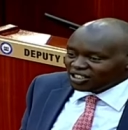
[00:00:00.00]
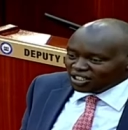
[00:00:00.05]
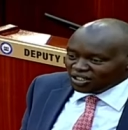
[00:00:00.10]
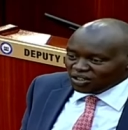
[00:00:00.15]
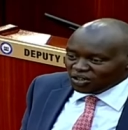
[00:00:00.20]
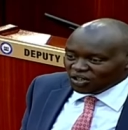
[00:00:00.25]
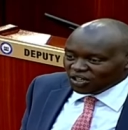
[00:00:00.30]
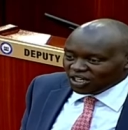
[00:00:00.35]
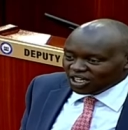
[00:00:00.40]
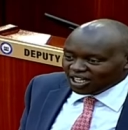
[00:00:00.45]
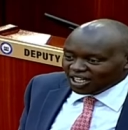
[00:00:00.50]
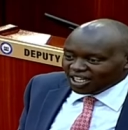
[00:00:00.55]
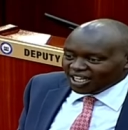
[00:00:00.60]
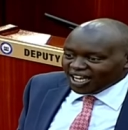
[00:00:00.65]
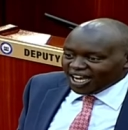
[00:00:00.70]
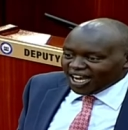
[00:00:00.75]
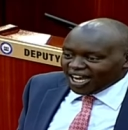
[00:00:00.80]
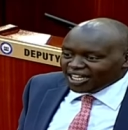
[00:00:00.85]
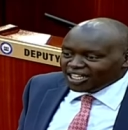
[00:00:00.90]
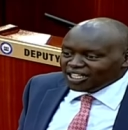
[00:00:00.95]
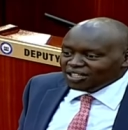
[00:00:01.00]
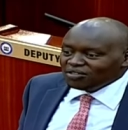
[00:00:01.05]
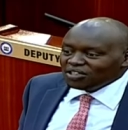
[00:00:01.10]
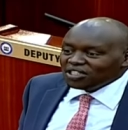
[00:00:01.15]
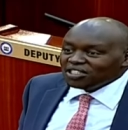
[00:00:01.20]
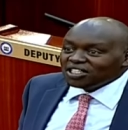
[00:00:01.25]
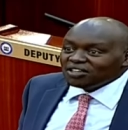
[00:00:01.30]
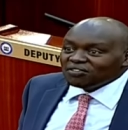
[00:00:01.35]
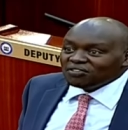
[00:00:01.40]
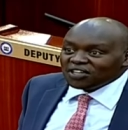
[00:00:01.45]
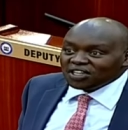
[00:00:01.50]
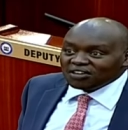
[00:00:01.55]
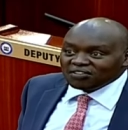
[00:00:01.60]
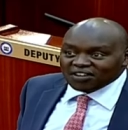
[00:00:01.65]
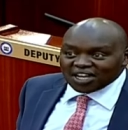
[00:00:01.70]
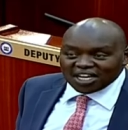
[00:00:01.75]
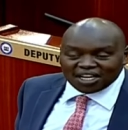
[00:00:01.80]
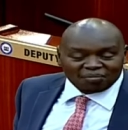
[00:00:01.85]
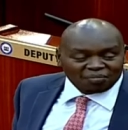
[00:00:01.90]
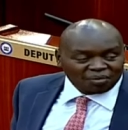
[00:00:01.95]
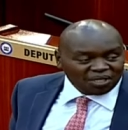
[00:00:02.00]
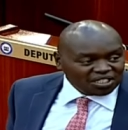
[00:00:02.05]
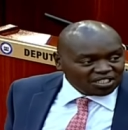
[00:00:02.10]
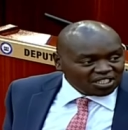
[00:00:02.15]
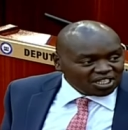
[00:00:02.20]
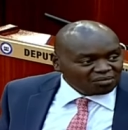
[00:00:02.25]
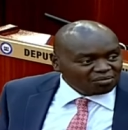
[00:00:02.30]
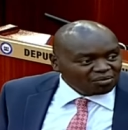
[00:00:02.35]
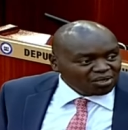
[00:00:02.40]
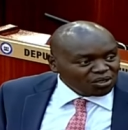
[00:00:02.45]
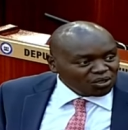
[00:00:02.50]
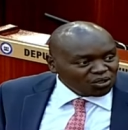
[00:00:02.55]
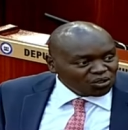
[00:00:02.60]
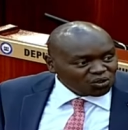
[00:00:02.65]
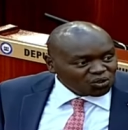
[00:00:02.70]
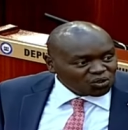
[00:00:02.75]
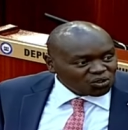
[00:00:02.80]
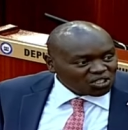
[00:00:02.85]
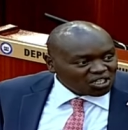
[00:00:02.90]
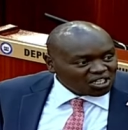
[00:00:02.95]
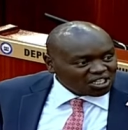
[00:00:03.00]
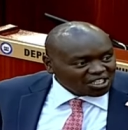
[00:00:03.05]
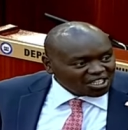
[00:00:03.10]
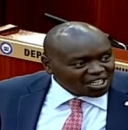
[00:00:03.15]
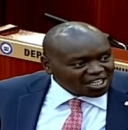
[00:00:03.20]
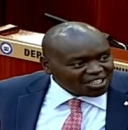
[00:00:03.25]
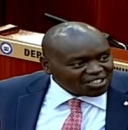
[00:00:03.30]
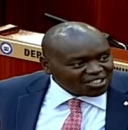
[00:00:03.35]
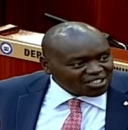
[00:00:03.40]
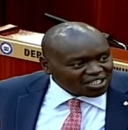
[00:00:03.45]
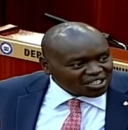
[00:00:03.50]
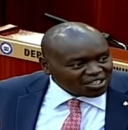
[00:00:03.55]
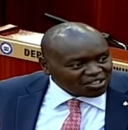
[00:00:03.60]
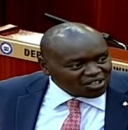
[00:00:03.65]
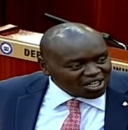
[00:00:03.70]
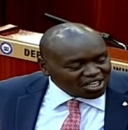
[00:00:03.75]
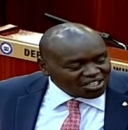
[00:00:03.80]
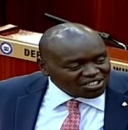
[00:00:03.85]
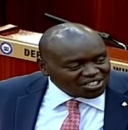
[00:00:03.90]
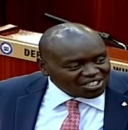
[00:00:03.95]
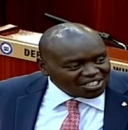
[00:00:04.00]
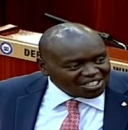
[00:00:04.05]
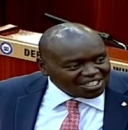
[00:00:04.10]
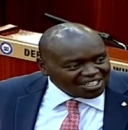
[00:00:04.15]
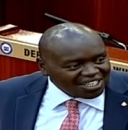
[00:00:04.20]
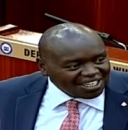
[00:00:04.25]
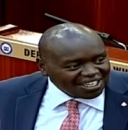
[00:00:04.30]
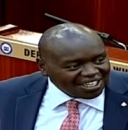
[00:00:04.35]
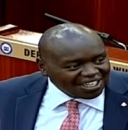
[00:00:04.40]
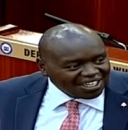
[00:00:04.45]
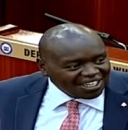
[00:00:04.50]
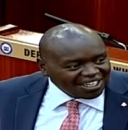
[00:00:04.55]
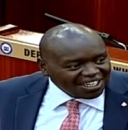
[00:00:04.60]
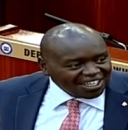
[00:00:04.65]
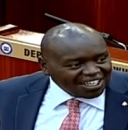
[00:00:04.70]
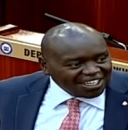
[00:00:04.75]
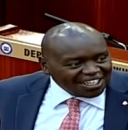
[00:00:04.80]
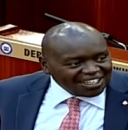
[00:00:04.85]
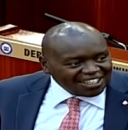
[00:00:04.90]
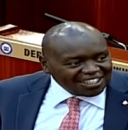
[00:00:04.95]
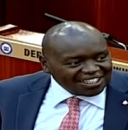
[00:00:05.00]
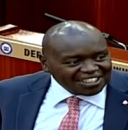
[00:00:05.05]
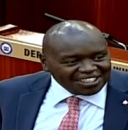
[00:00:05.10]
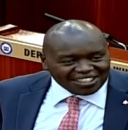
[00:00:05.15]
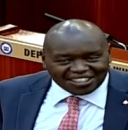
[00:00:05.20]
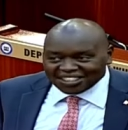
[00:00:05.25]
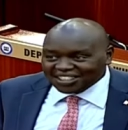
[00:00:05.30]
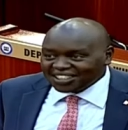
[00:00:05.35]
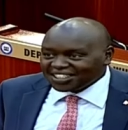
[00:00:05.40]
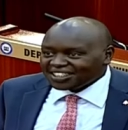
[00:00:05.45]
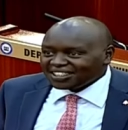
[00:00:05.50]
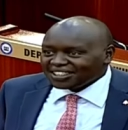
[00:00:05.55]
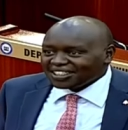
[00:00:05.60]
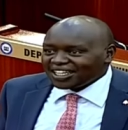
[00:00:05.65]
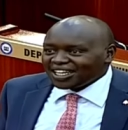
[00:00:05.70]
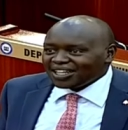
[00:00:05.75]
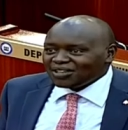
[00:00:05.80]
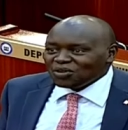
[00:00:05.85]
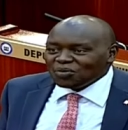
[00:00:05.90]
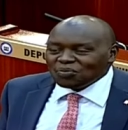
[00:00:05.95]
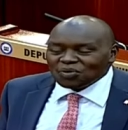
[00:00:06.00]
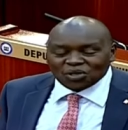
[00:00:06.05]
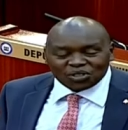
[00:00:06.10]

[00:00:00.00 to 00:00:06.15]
is single. And even the verified page that belongs to Senator Asige, eh, can